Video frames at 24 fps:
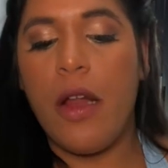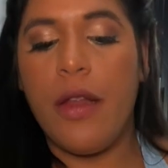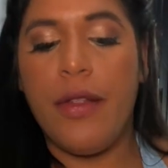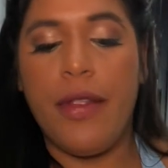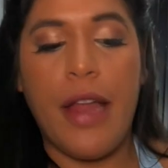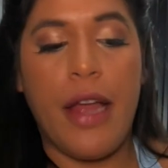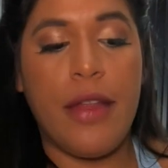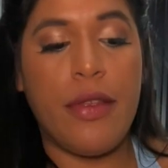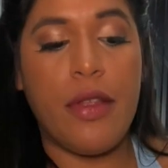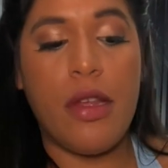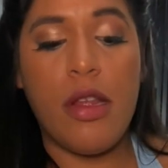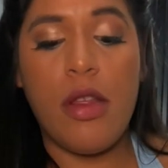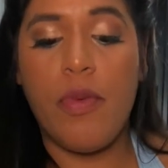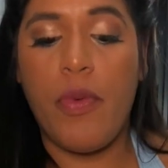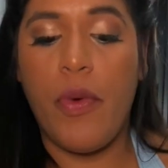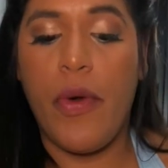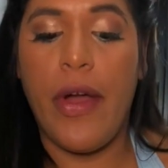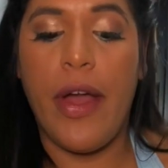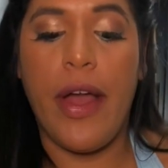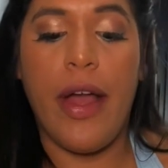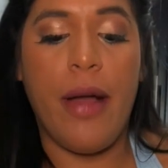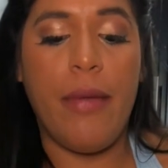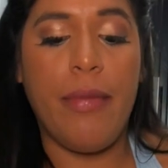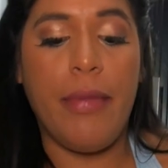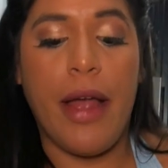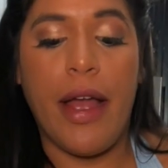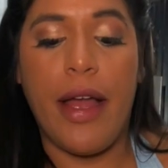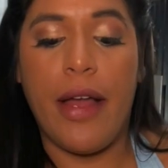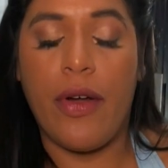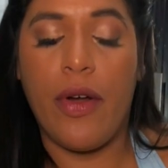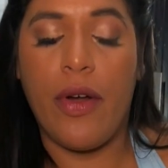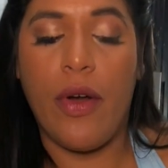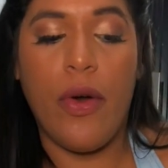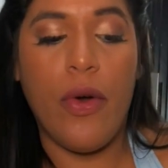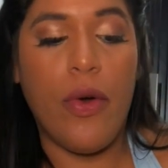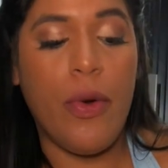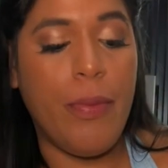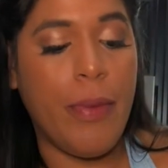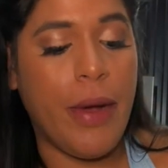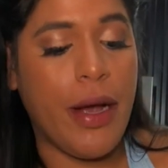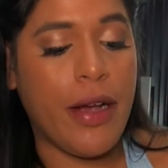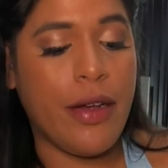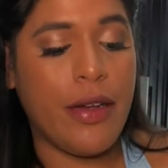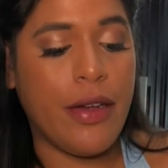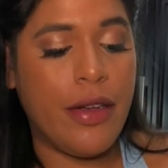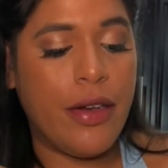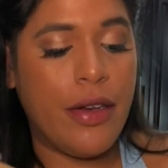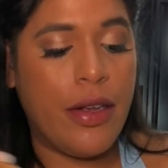At this point, I'm like, oh my
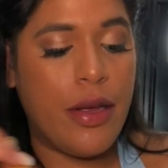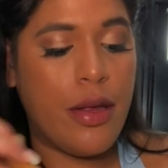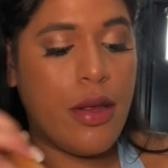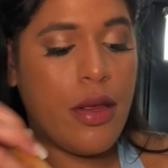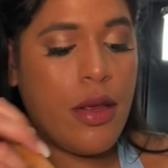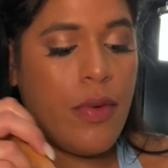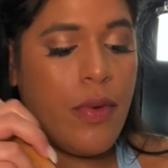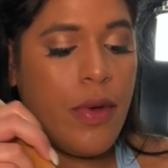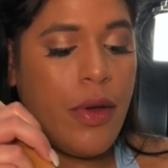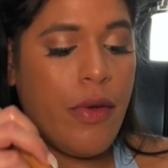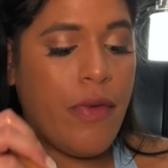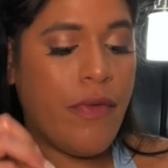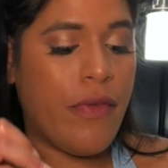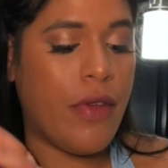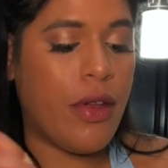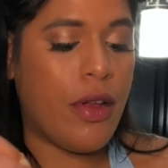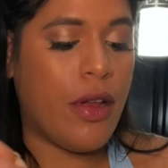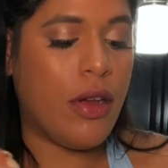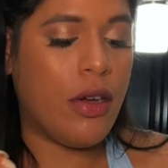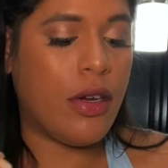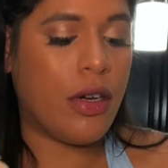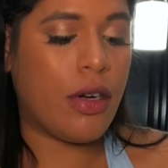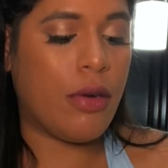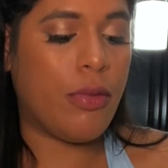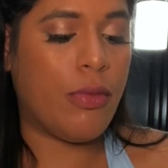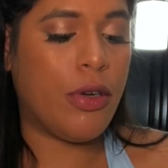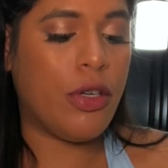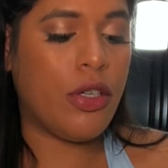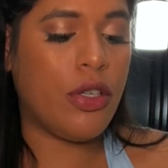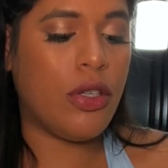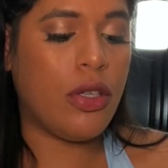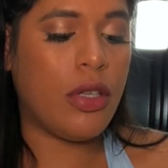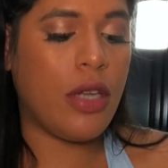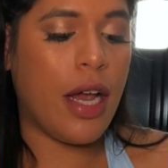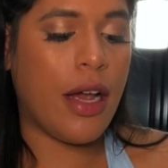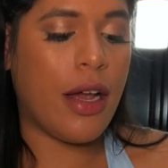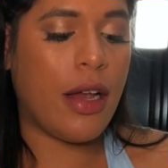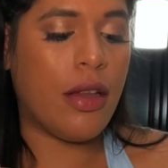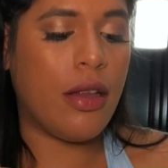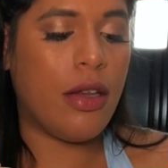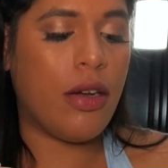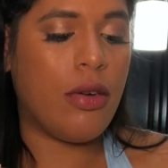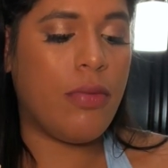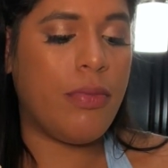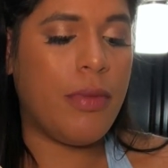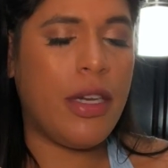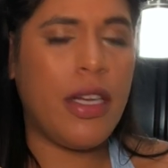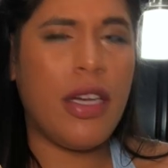goodness. It went on commercial, like a
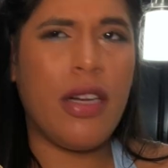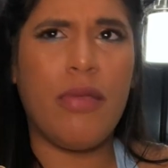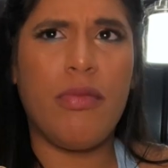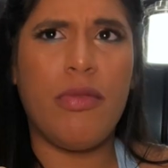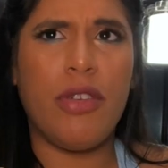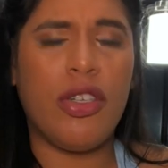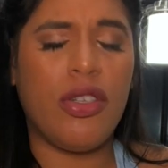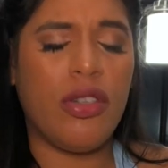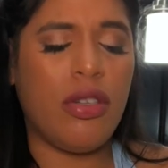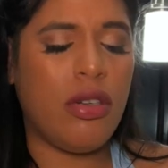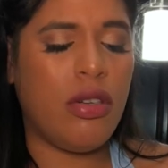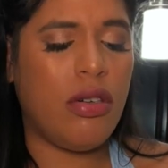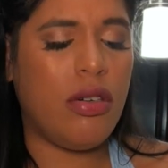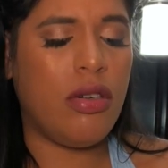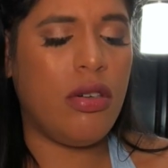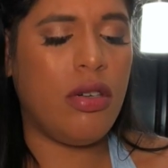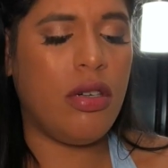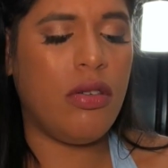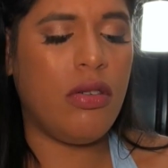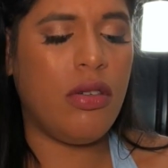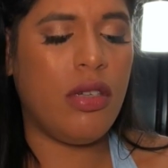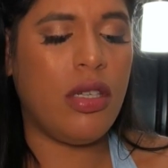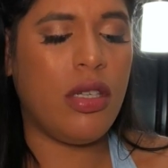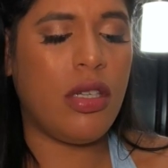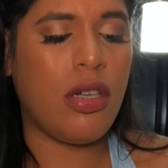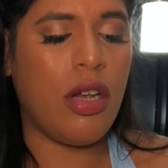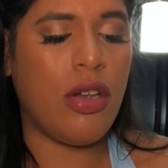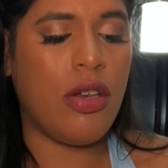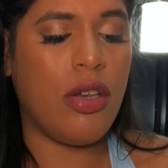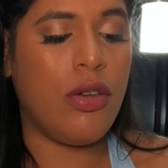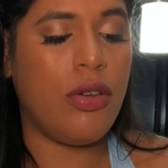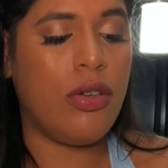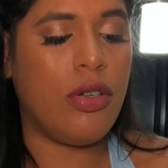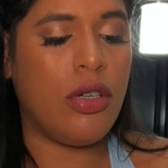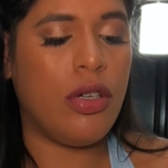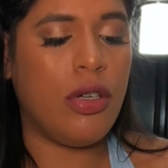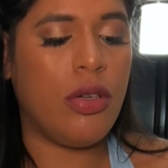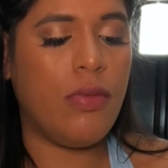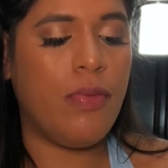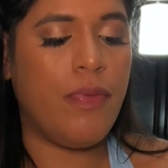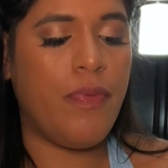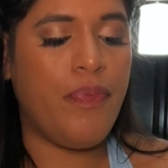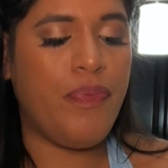little mini commercial. It's on YouTube.